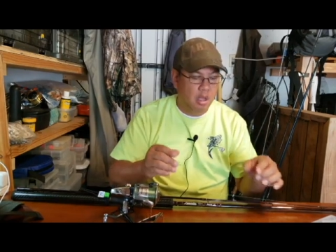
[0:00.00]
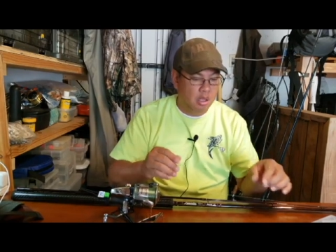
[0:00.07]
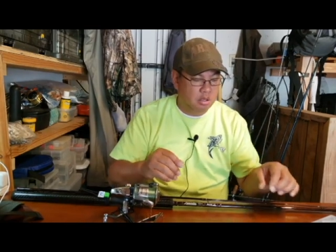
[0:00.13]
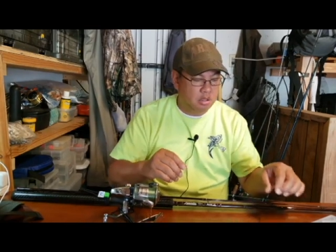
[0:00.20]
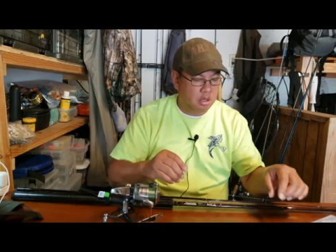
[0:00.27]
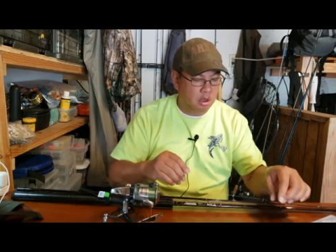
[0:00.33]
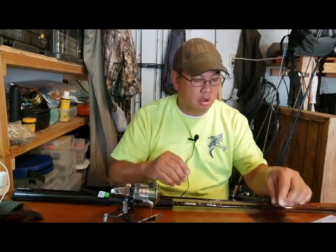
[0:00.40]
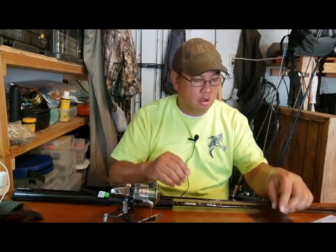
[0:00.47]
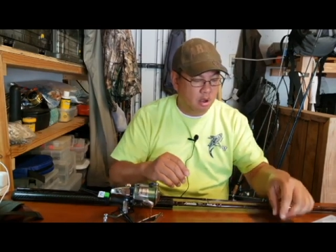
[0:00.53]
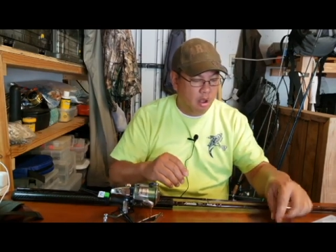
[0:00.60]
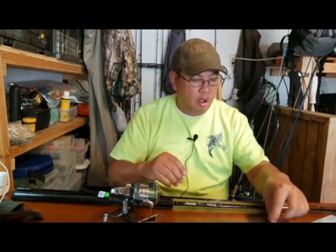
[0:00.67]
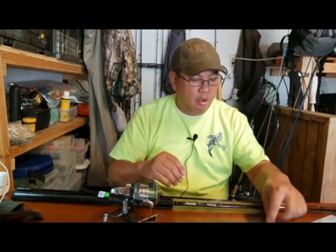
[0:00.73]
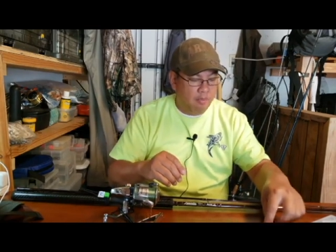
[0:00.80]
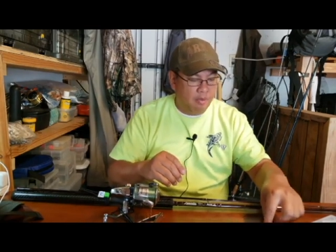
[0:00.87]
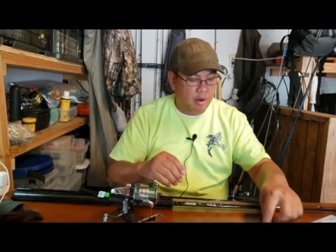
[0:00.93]
So
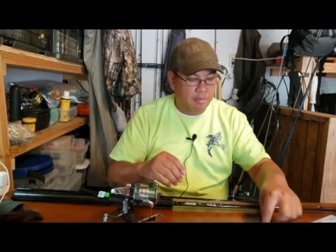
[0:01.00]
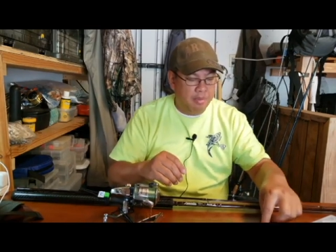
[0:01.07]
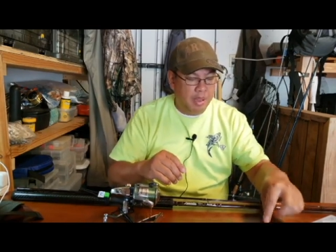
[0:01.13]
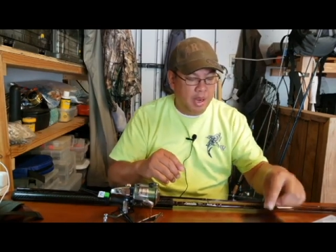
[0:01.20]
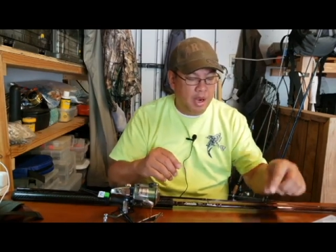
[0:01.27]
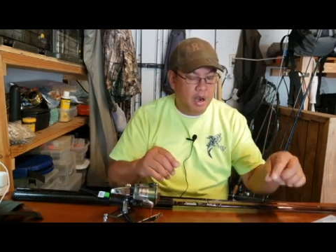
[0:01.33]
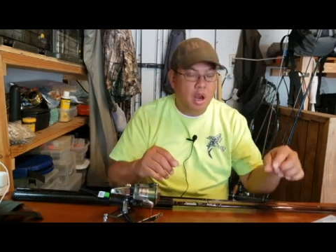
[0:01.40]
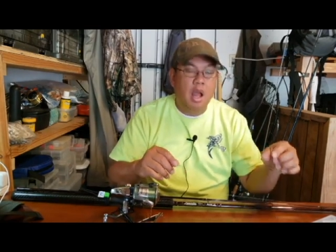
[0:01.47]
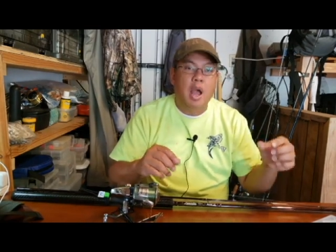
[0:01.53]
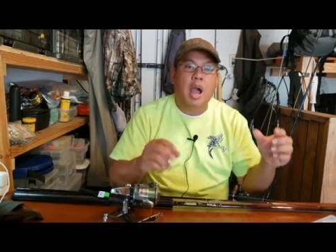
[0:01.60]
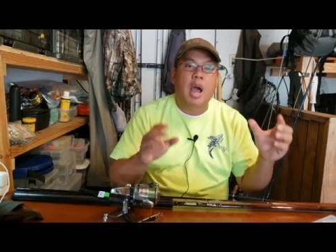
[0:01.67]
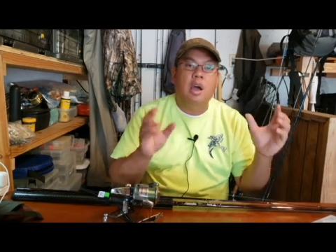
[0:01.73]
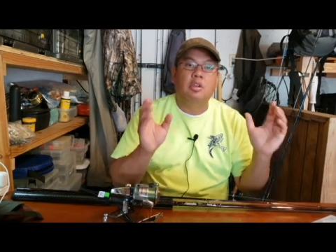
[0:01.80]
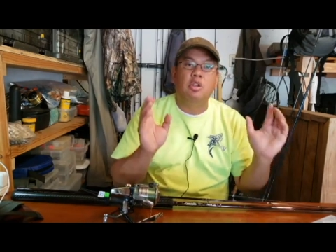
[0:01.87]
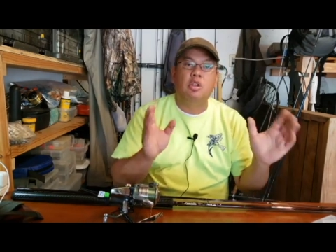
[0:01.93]
from there,
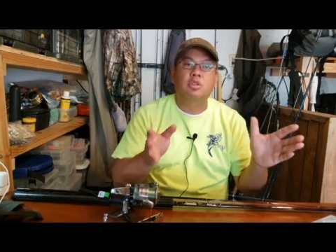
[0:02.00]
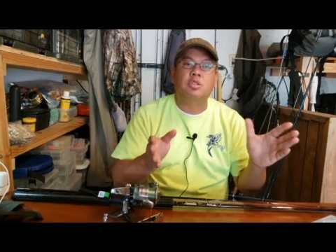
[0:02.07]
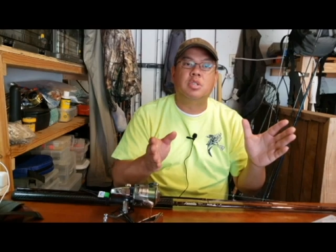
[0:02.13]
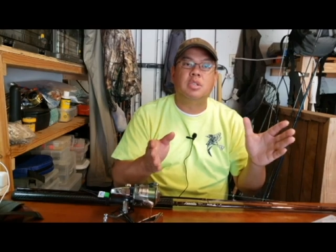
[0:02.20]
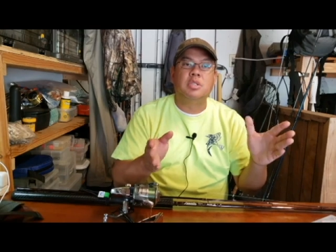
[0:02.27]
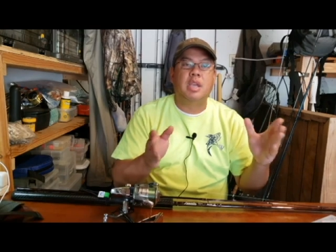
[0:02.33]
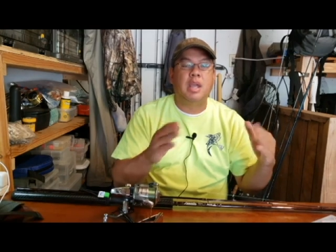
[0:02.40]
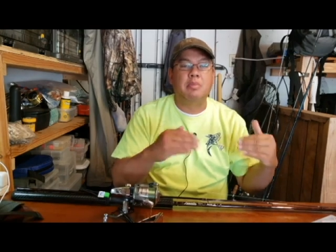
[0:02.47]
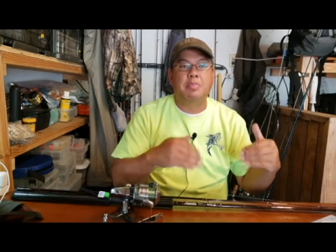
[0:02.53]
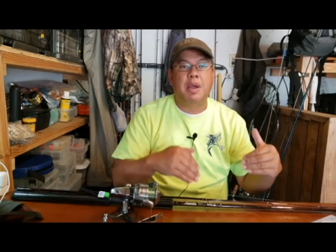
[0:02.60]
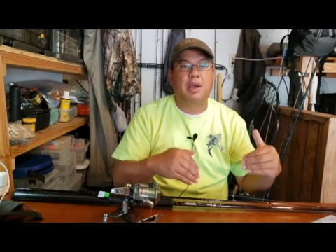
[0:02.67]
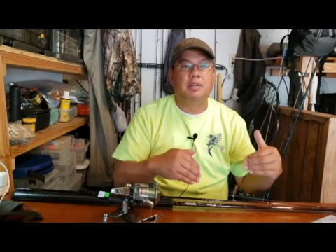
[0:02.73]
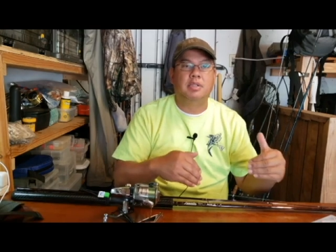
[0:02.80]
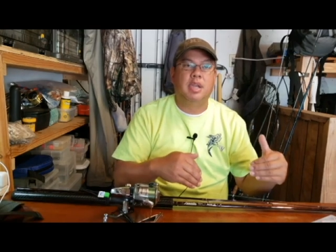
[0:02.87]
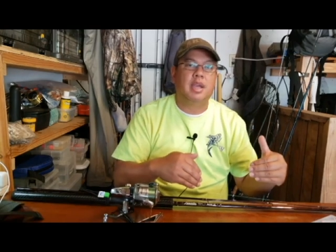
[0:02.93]
I'll use the same
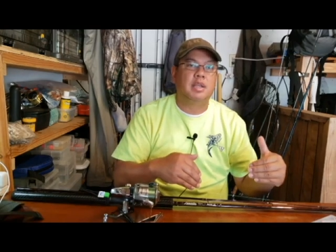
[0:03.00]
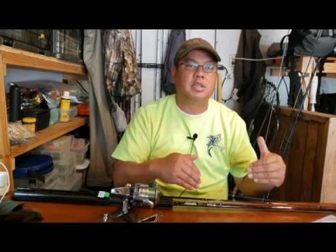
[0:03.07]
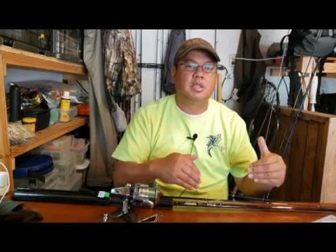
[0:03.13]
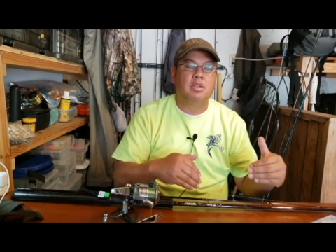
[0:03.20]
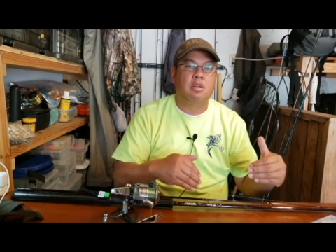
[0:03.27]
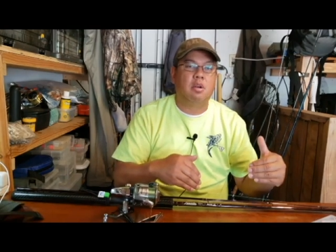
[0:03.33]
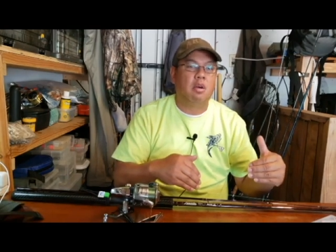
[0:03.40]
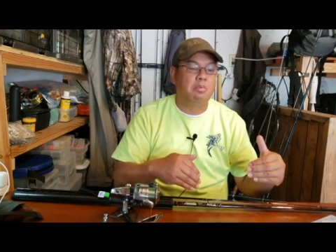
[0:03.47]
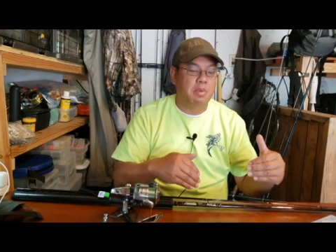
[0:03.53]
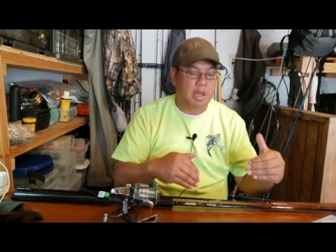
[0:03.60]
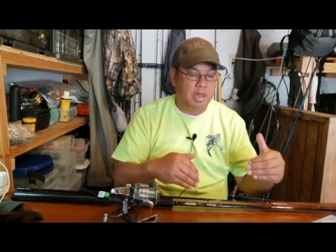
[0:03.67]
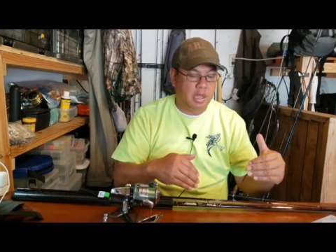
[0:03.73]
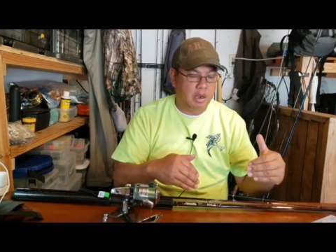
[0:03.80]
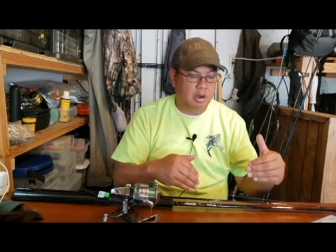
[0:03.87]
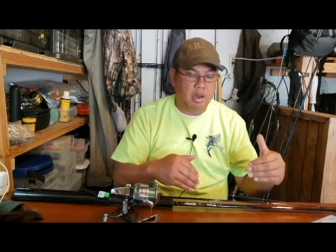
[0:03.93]
pound test on my
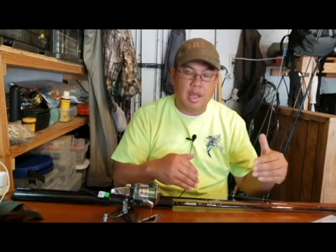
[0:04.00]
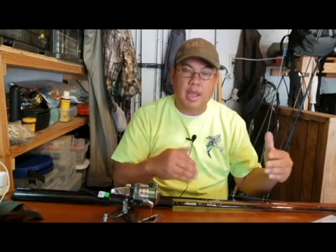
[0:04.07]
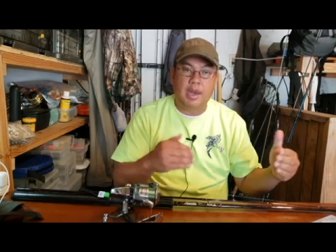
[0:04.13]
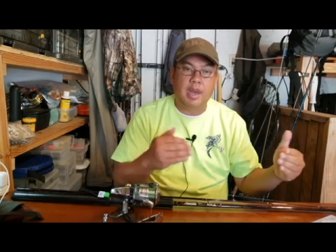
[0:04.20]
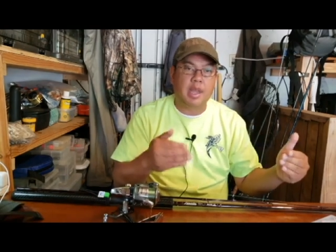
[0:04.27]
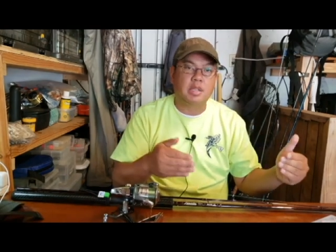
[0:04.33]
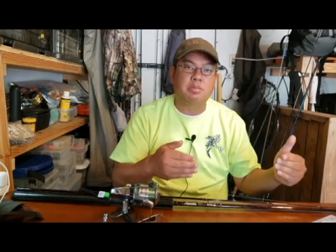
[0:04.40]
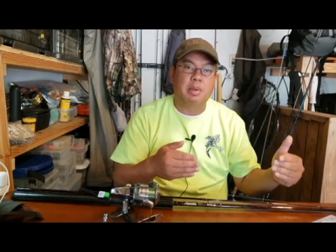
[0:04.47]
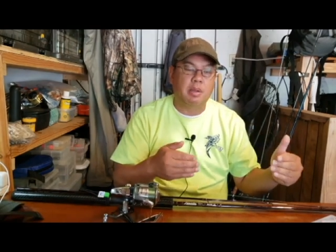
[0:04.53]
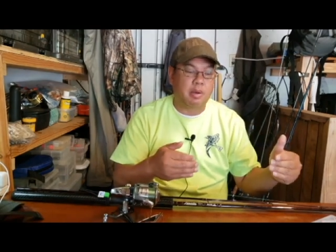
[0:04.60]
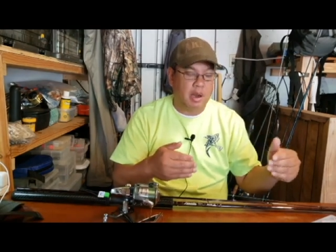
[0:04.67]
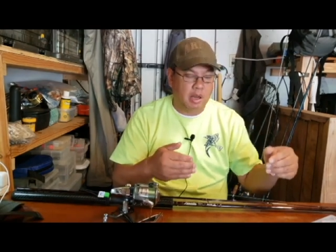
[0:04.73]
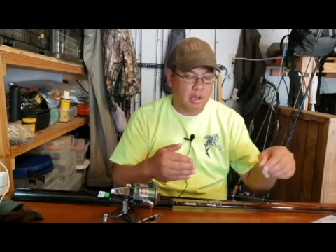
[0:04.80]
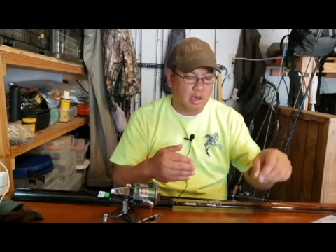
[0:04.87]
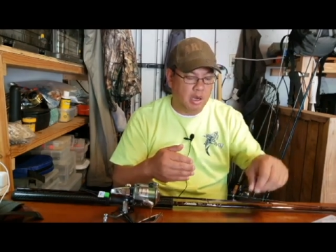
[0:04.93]
leader line as my
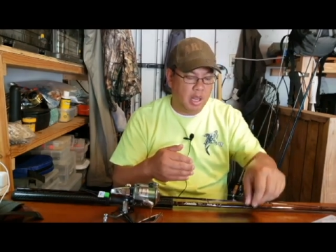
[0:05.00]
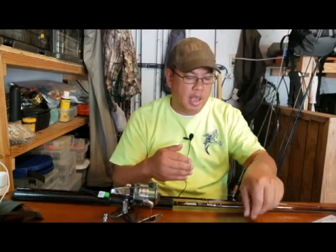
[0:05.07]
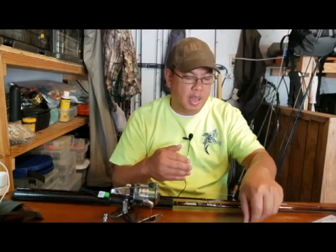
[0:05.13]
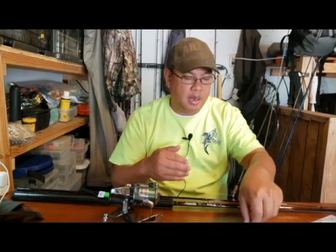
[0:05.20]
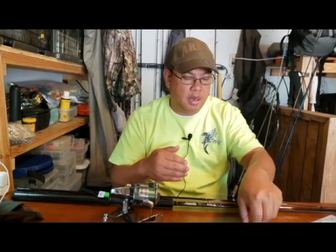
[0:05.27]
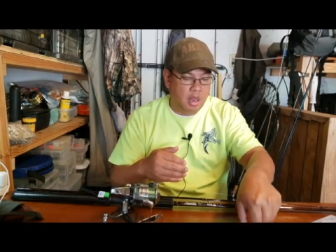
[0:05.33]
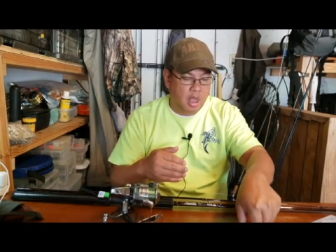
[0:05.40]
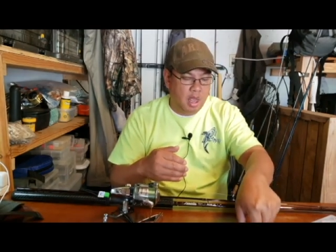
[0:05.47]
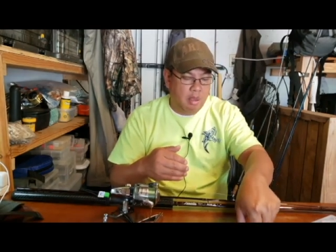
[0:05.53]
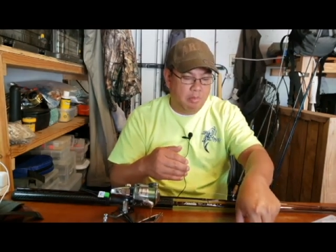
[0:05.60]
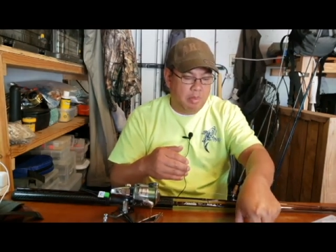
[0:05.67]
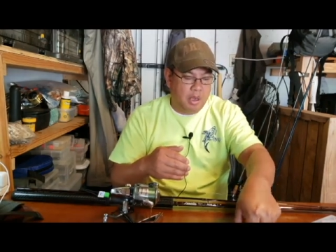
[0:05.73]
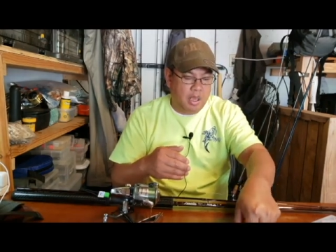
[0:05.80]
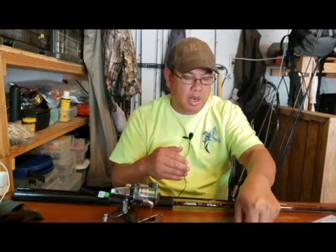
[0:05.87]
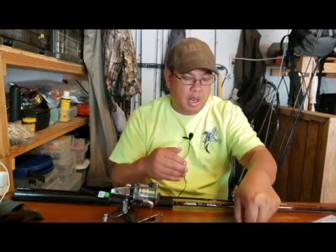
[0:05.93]
regular line,
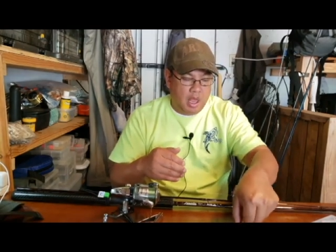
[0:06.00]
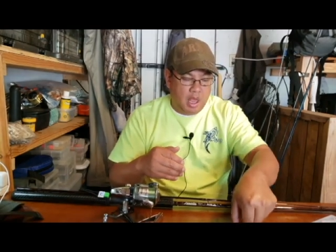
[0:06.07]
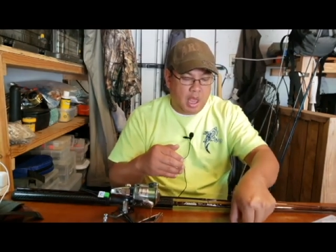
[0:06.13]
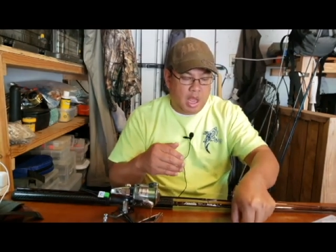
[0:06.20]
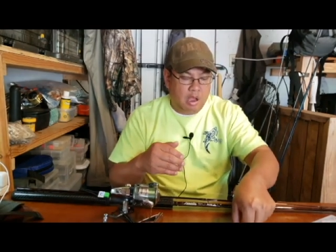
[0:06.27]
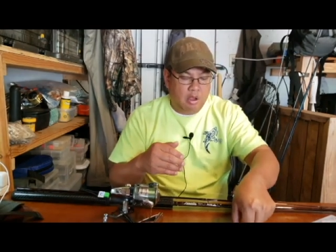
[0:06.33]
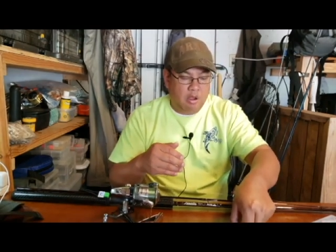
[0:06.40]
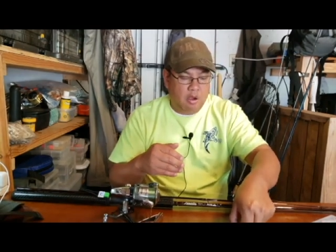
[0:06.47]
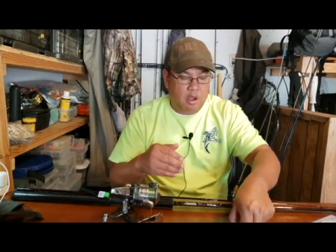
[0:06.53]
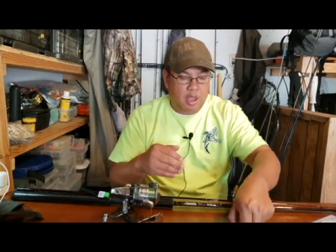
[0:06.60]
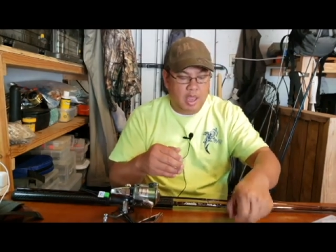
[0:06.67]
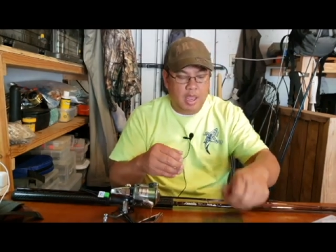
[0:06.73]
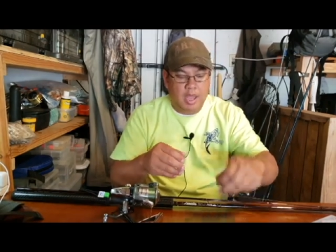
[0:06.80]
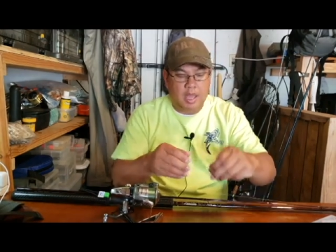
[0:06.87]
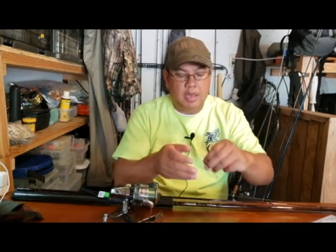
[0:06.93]
but I'll go
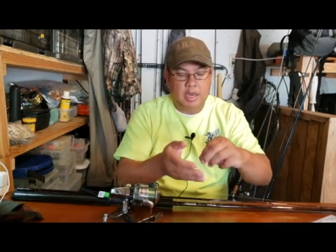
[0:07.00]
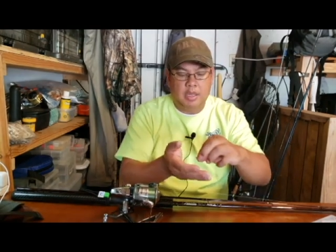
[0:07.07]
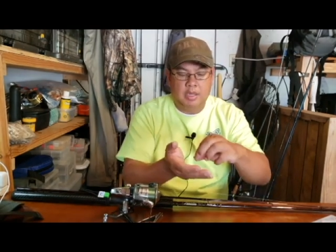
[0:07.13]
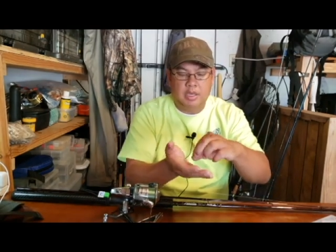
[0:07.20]
ahead and